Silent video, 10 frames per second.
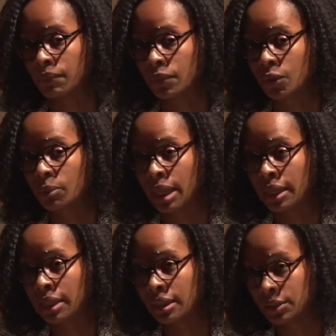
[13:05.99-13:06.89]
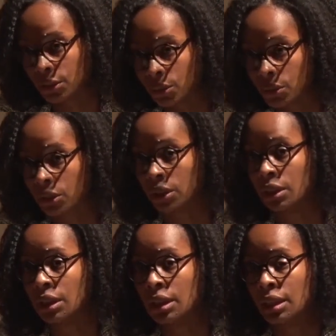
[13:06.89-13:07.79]
whom I
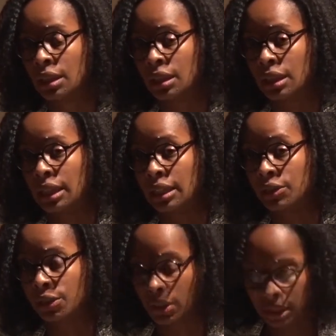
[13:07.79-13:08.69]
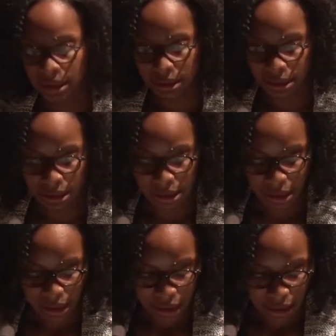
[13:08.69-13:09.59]
adore and trust,
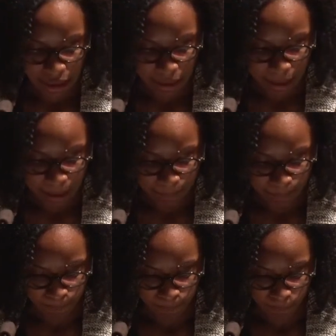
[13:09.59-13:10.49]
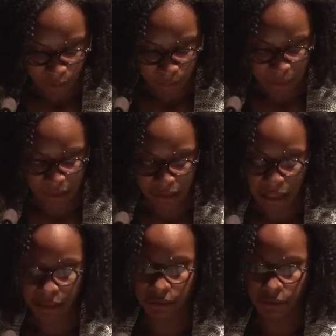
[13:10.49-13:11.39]
but
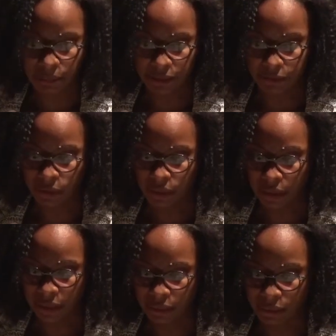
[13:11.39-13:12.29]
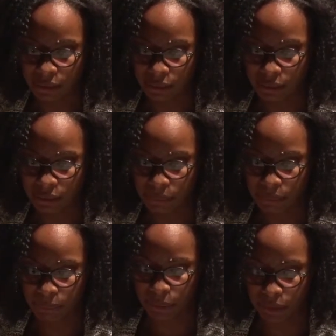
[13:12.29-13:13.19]
decided for my full-length
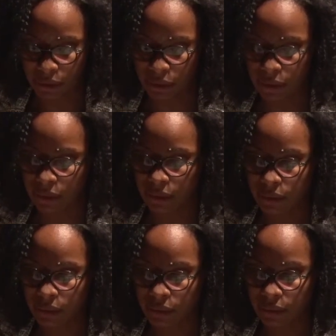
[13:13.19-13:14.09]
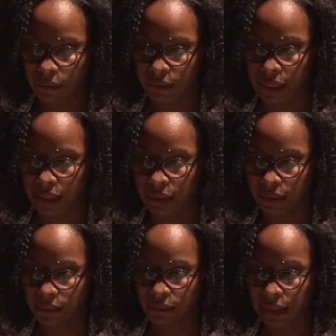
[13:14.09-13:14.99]
book
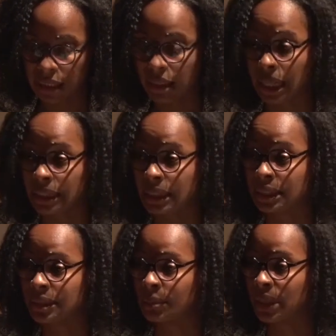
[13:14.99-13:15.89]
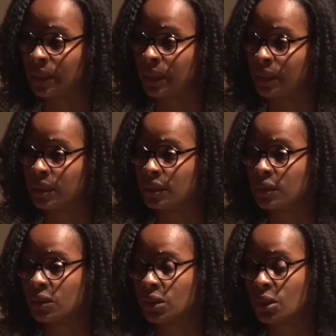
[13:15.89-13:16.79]
that that line needed to be there.
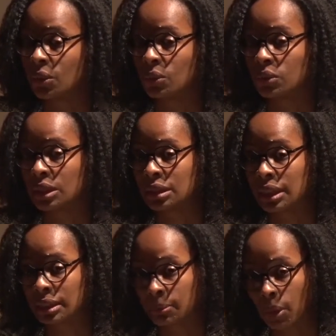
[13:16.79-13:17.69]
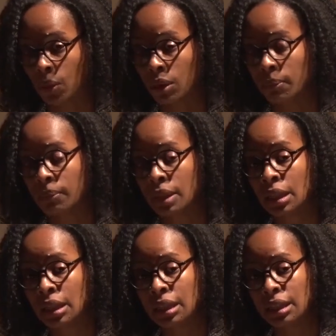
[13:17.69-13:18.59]
So this next poem
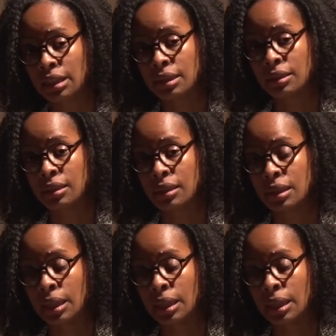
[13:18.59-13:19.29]
is